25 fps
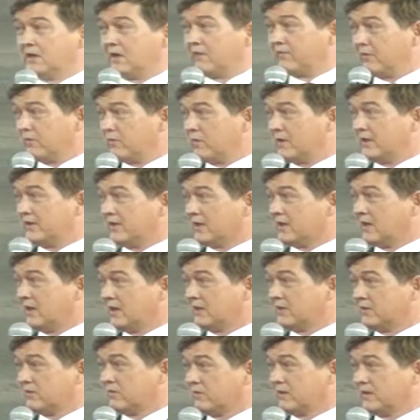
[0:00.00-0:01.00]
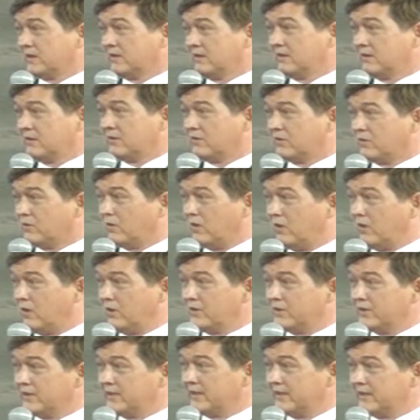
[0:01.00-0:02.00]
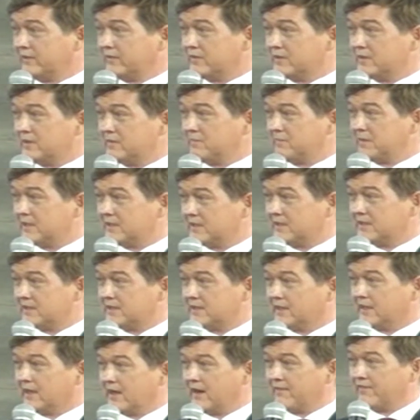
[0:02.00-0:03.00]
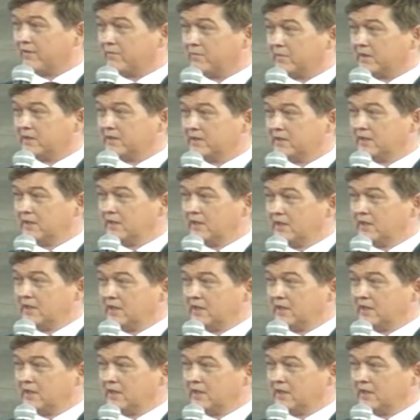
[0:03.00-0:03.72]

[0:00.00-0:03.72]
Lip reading: everyone in the country, to all the leaders in business and government,